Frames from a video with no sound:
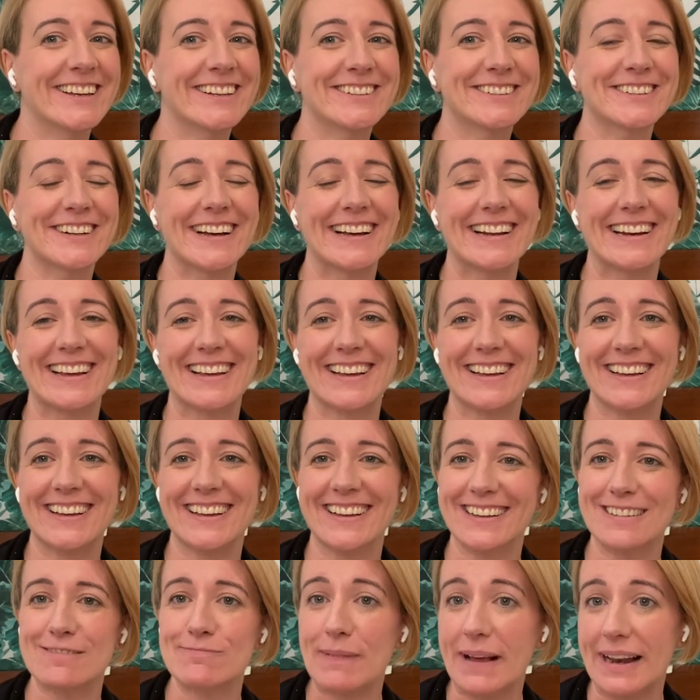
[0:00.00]
trying
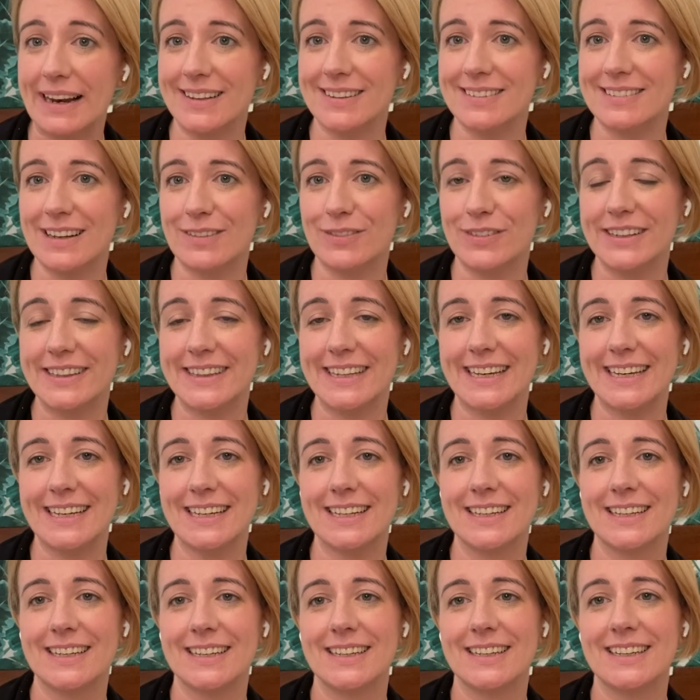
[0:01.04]
to balance
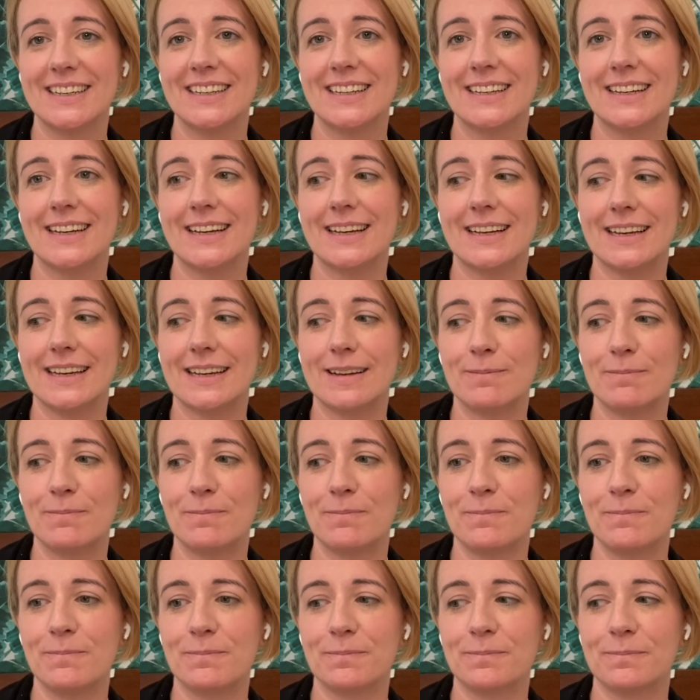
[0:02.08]
everything,
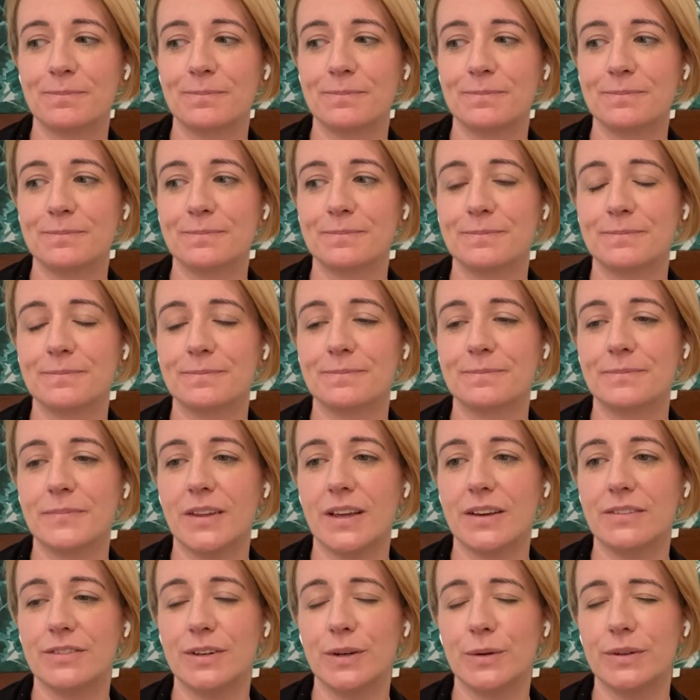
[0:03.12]
um,
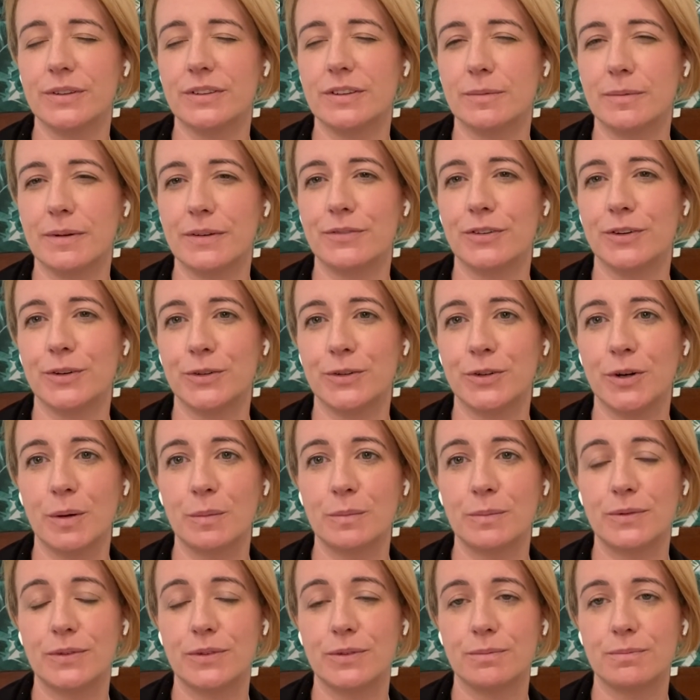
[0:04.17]
I've noticed that my foot
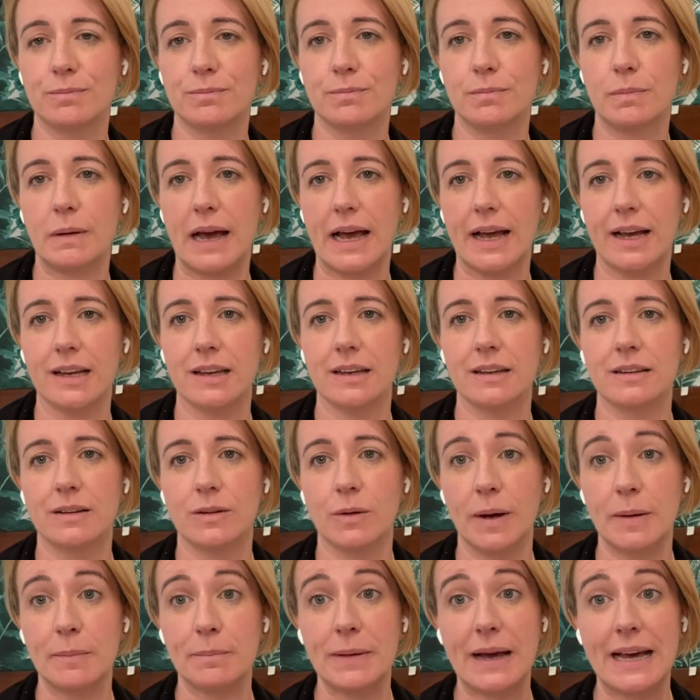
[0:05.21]
drops back
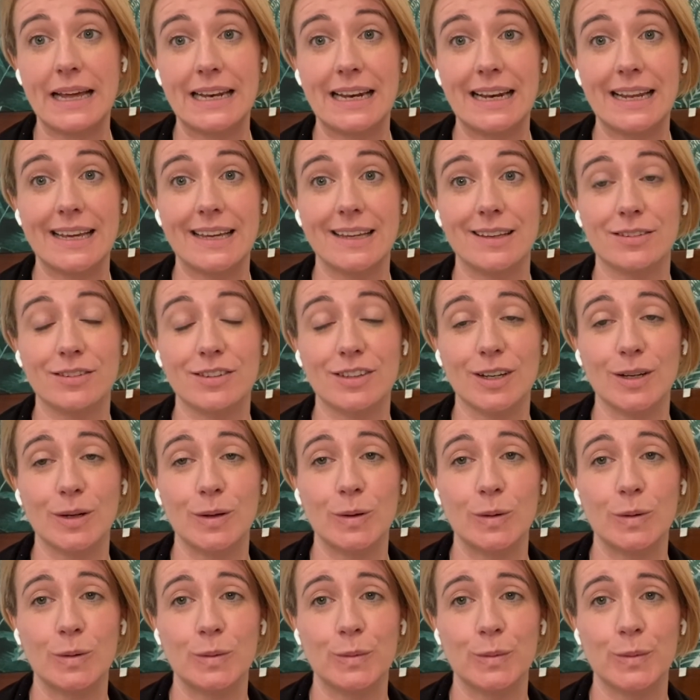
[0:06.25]
quite badly.
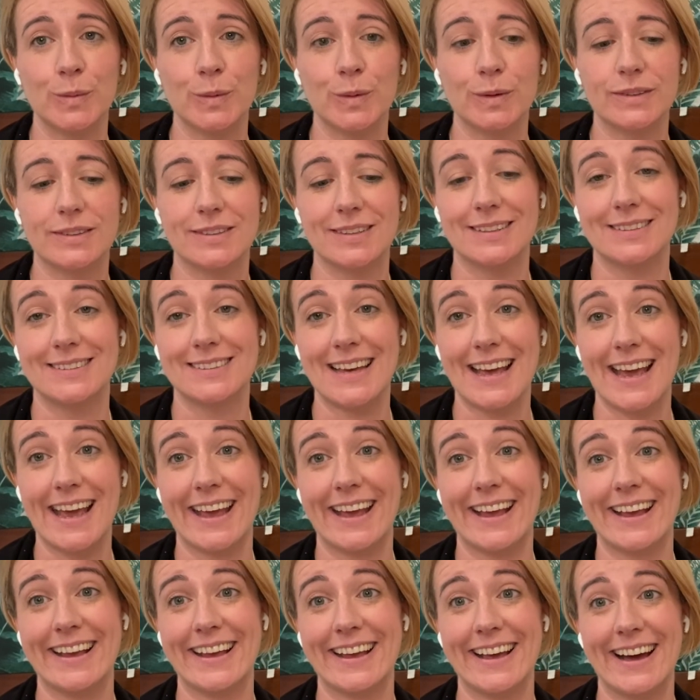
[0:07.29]
So
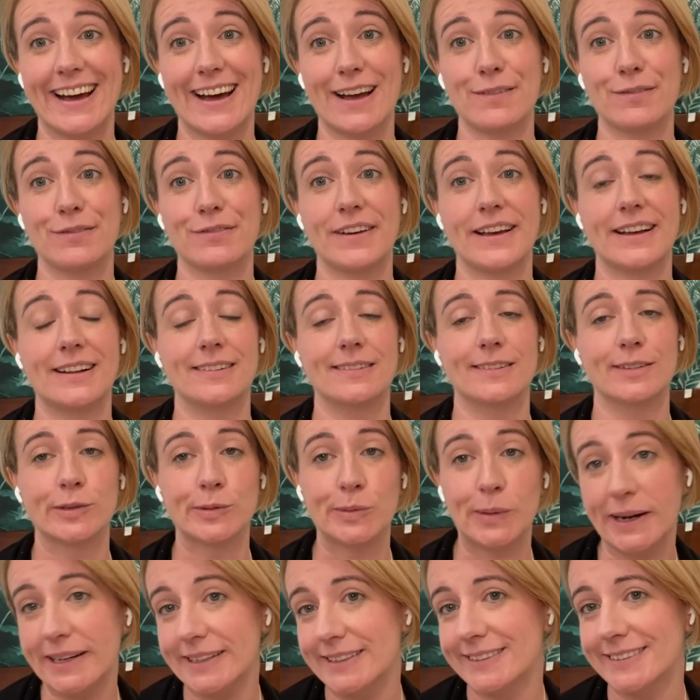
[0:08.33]
today I fell
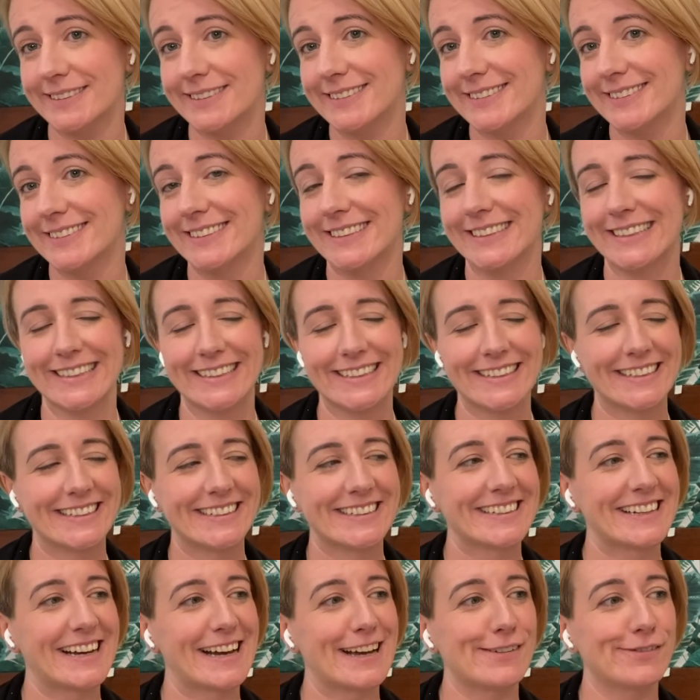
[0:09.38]
twice.
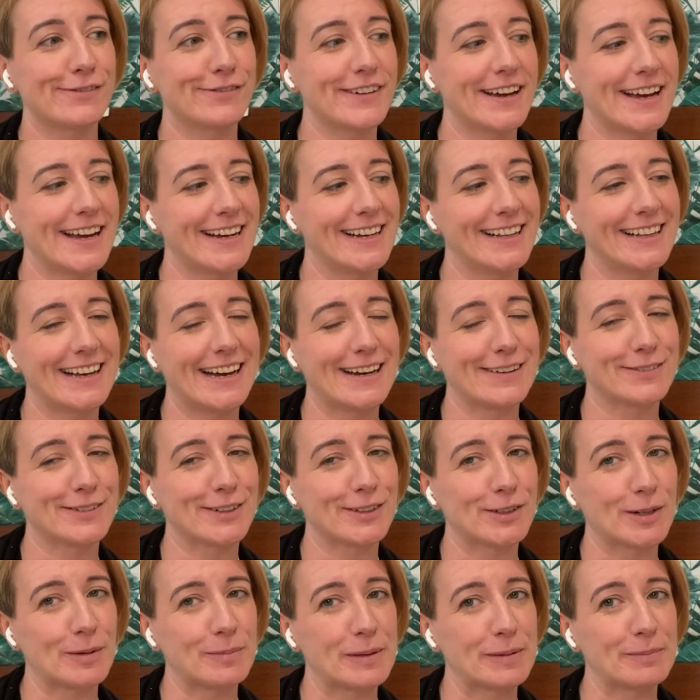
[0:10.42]
I fell after
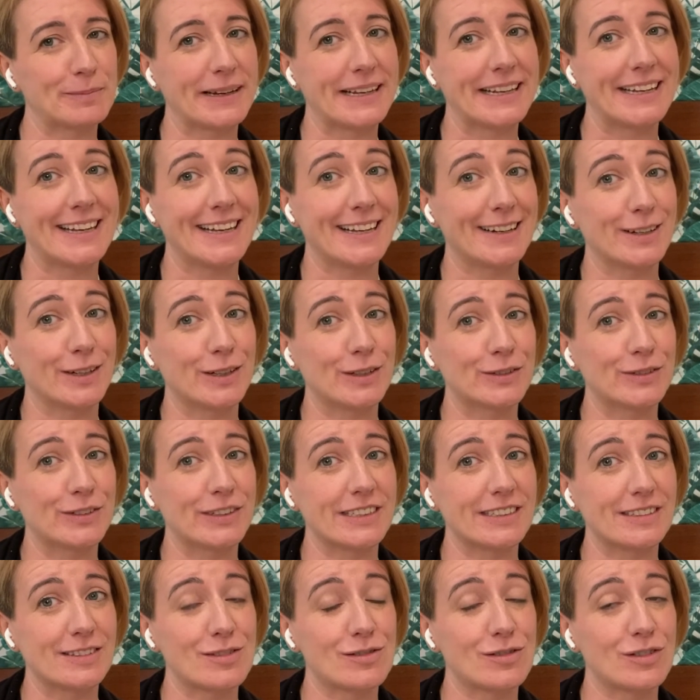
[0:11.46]
dropping my kid off
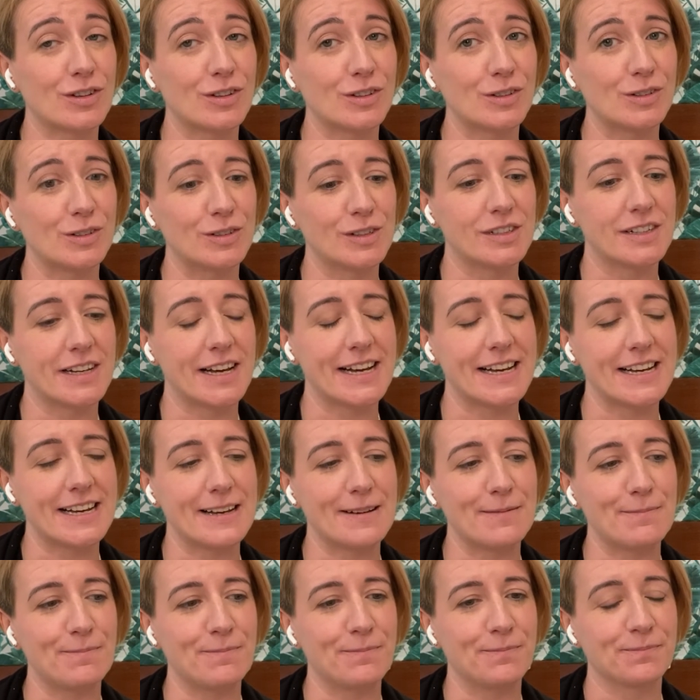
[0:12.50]
at school.
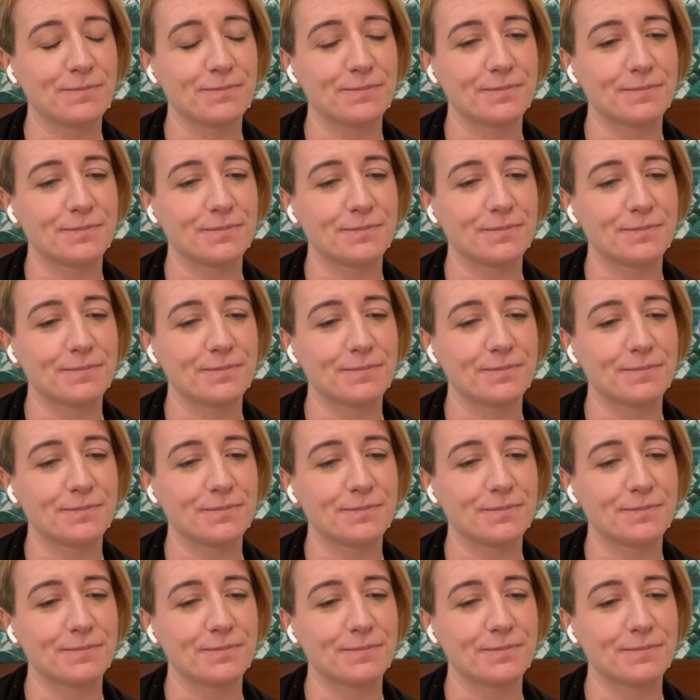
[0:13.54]
Um,